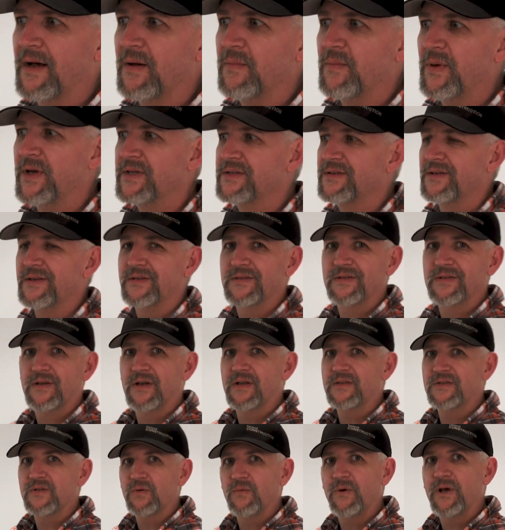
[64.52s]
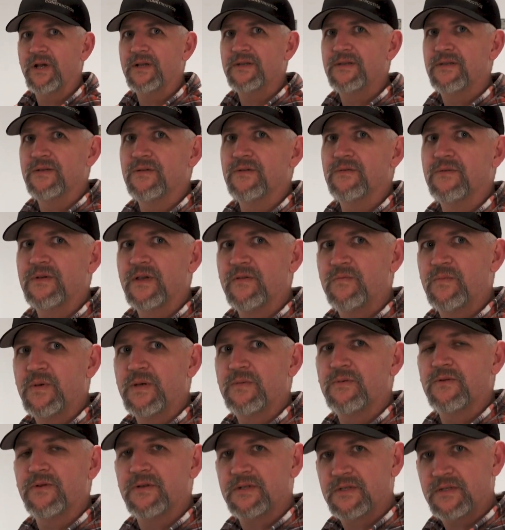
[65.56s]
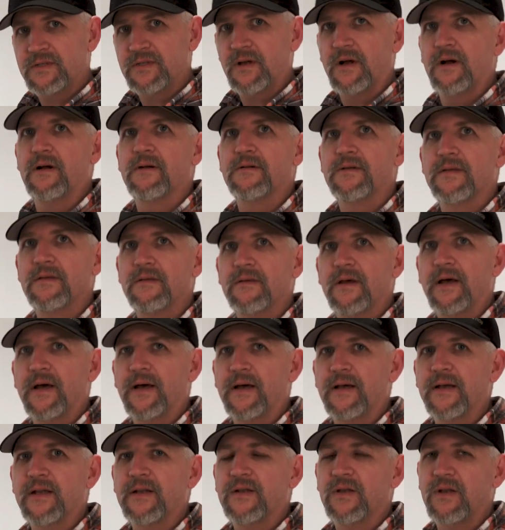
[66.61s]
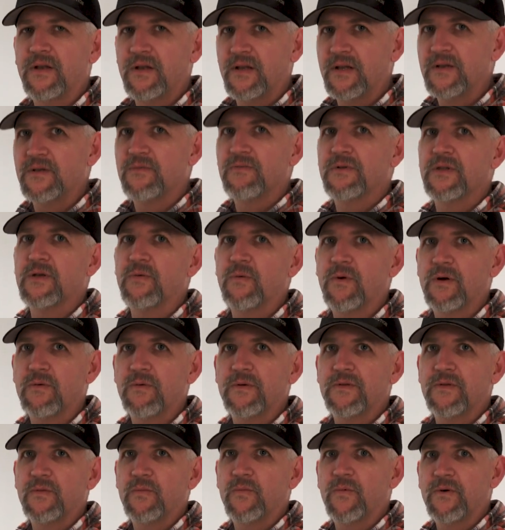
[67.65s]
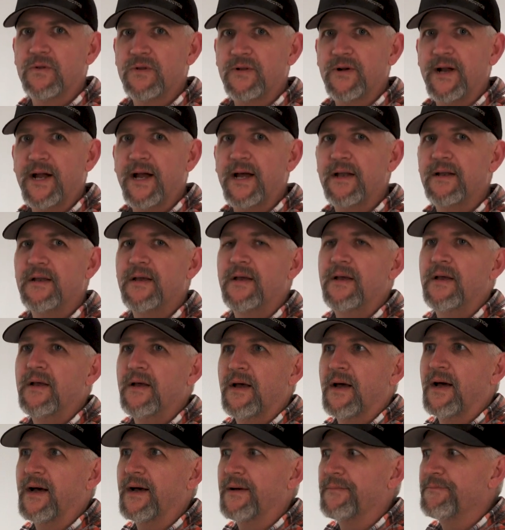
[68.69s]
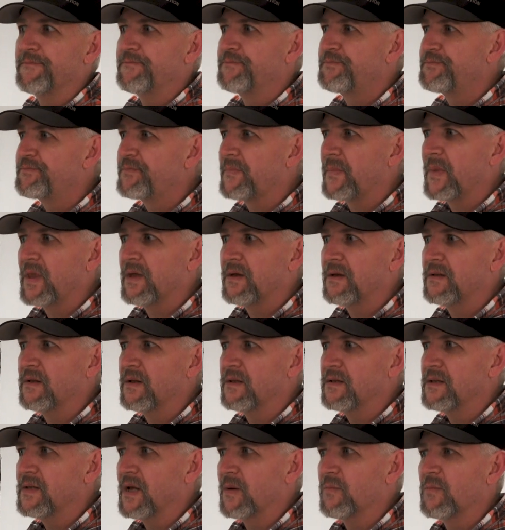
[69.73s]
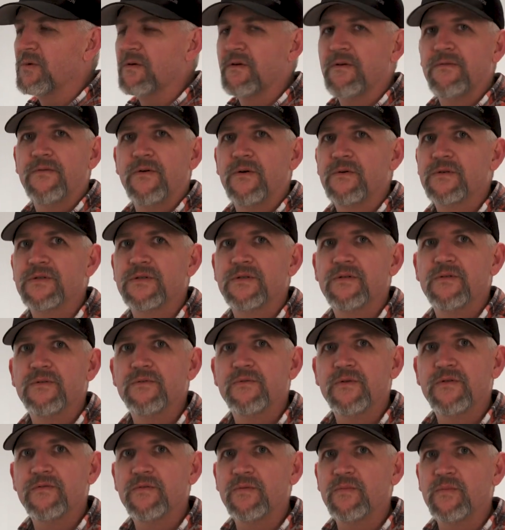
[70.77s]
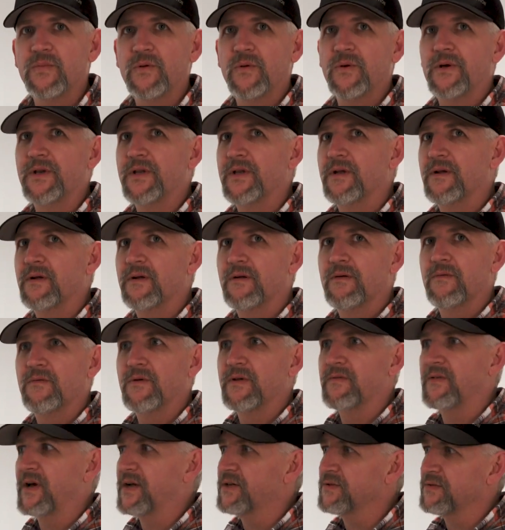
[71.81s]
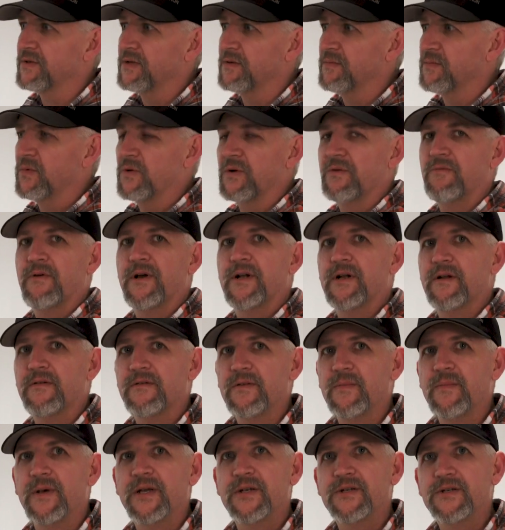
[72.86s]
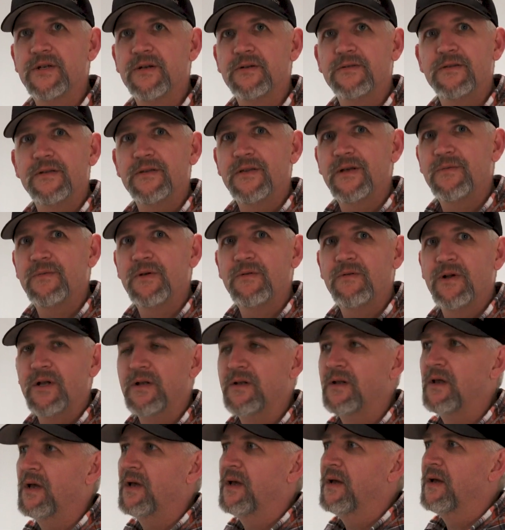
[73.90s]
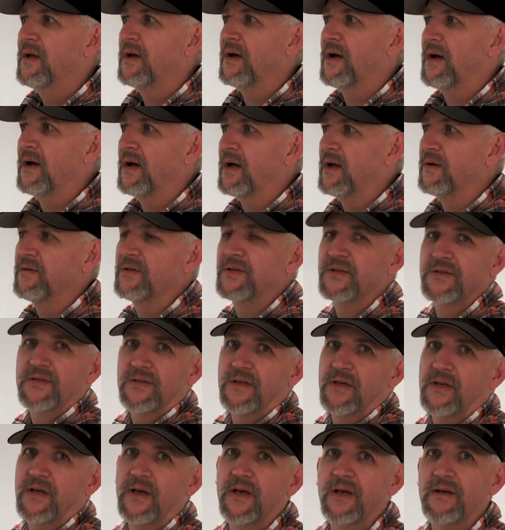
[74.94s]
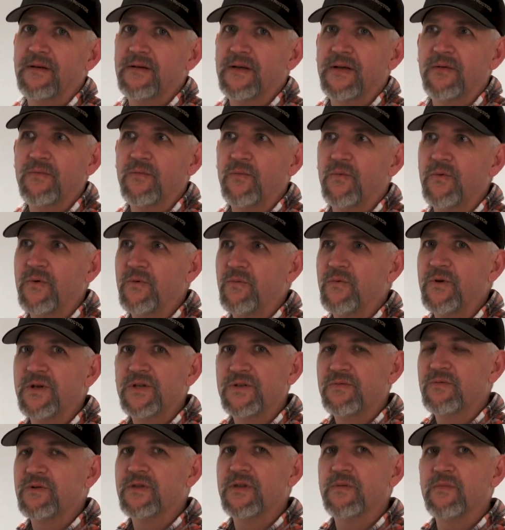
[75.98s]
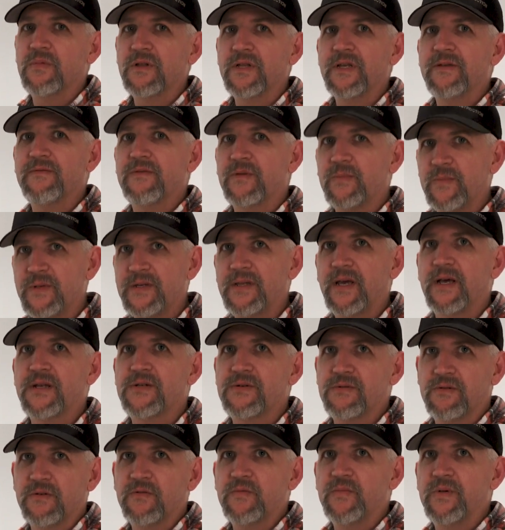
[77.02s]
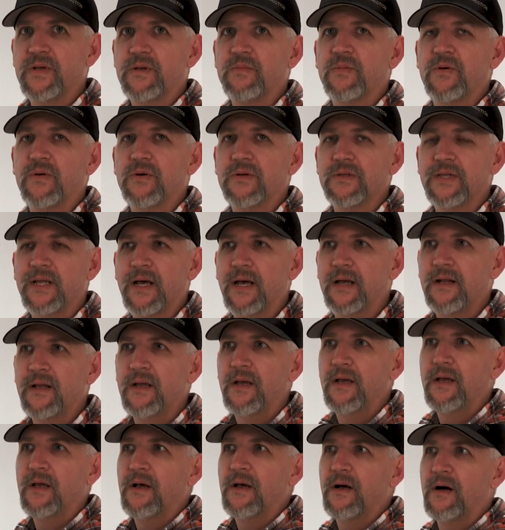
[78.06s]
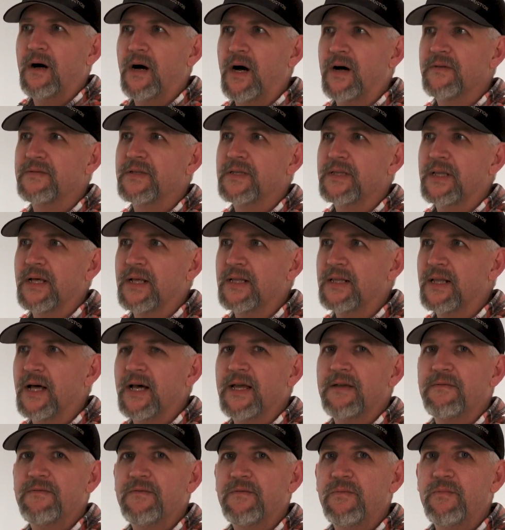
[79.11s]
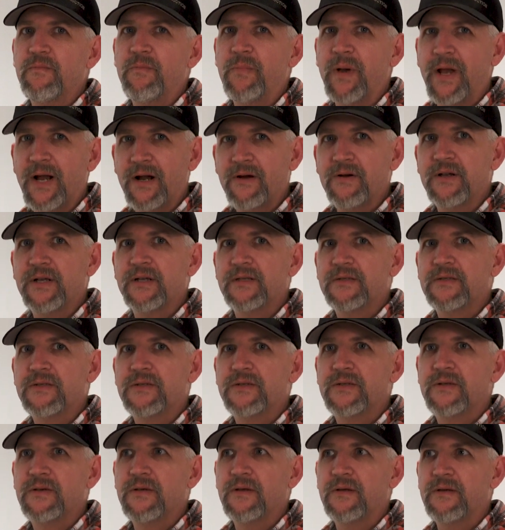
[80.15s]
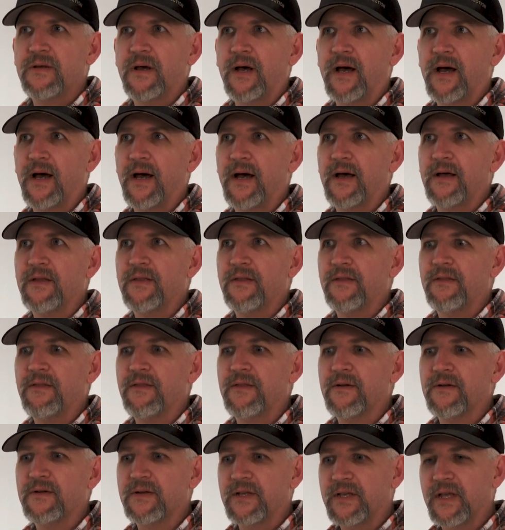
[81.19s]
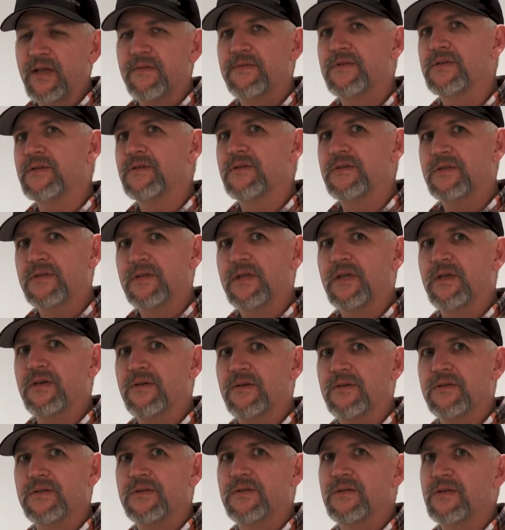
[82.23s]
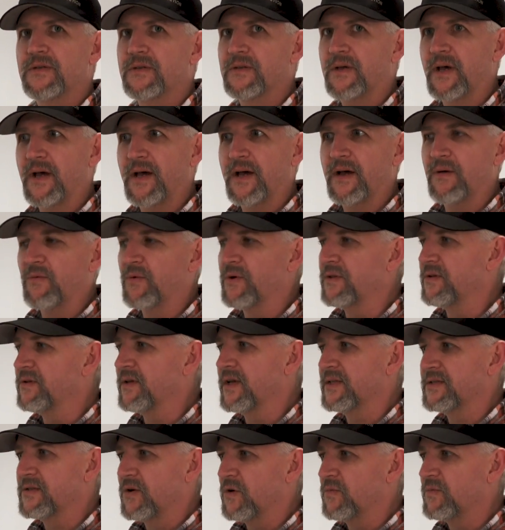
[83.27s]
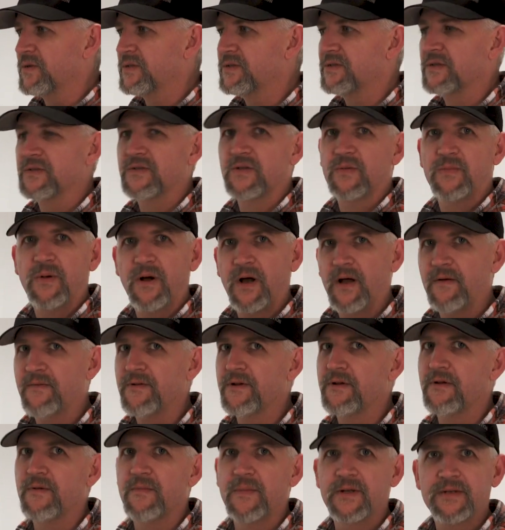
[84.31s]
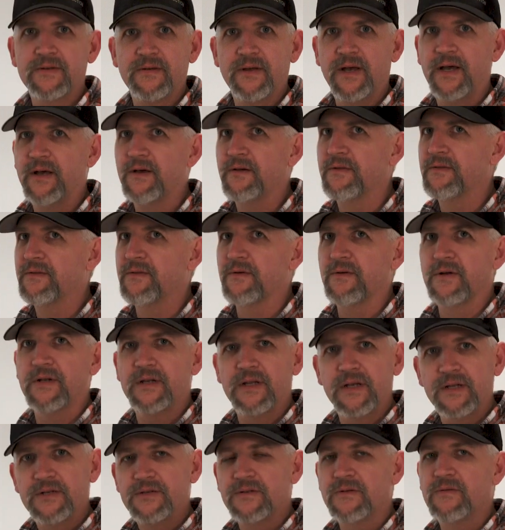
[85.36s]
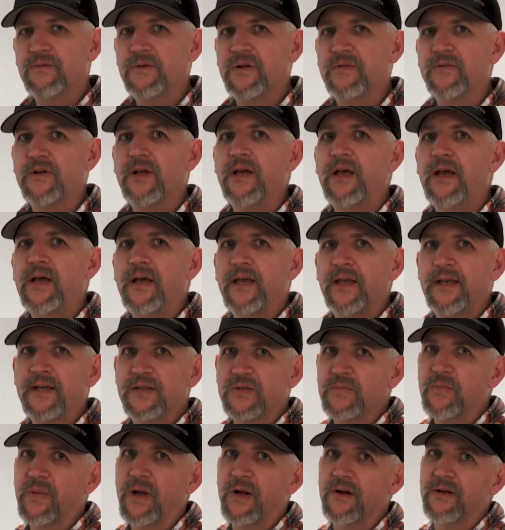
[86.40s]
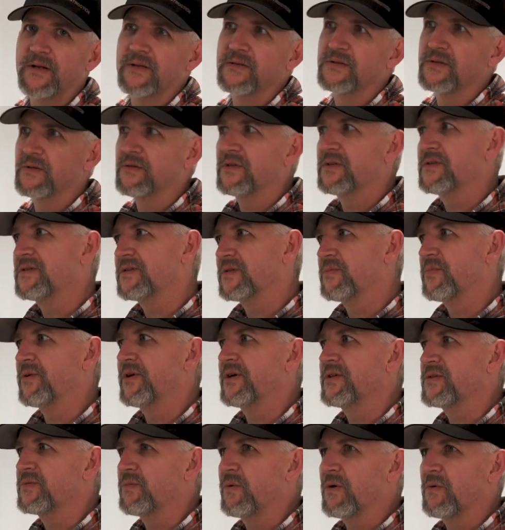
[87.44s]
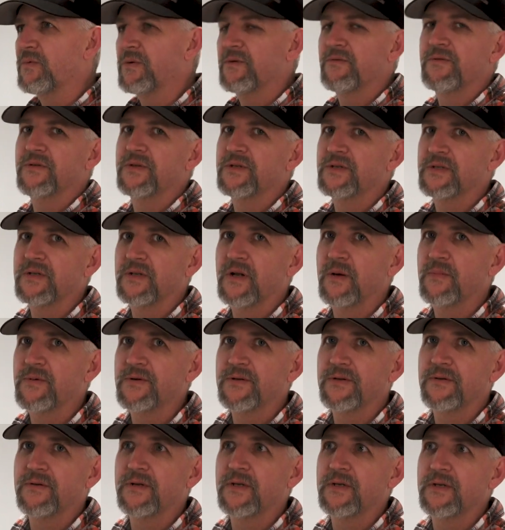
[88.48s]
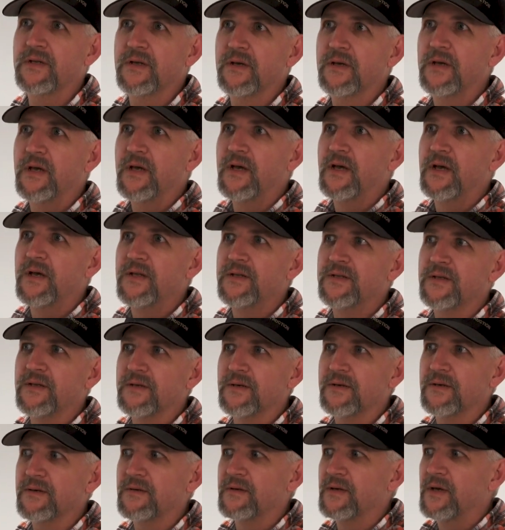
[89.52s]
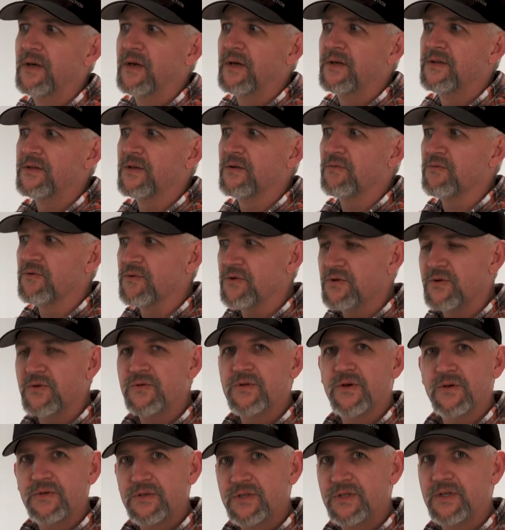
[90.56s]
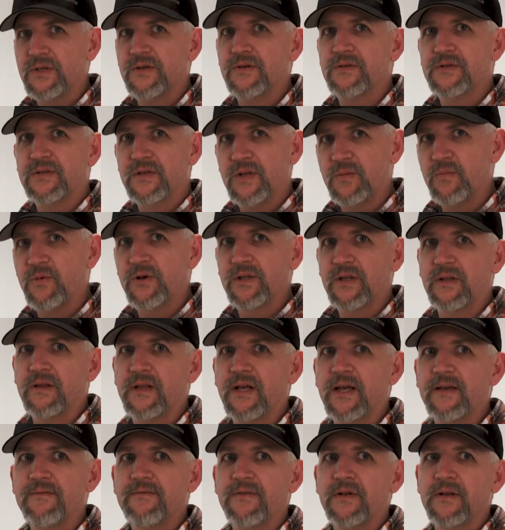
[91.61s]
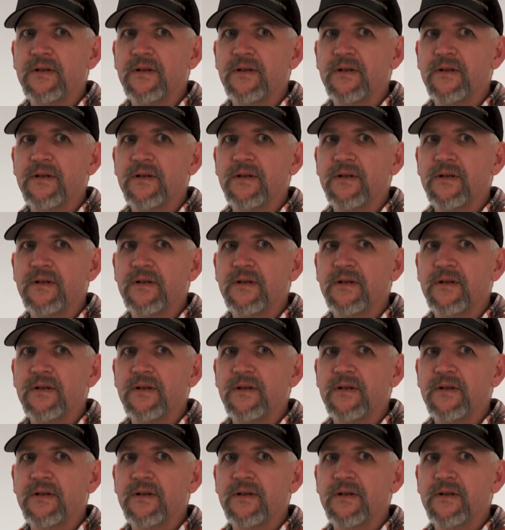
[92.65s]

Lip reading: basically it's a way to give people a start and to really work with them where they're at. Number of folks who we've employed here, we've actually employed right out of the men's shelter that we run. And we just really believe in the potential of people, and that often that life buries their gifts and skills, whether that's homelessness or poverty or mental health or addiction or whatever, it gets buried in. So this is a place where we really see an opportunity to renew those skills and to bring to life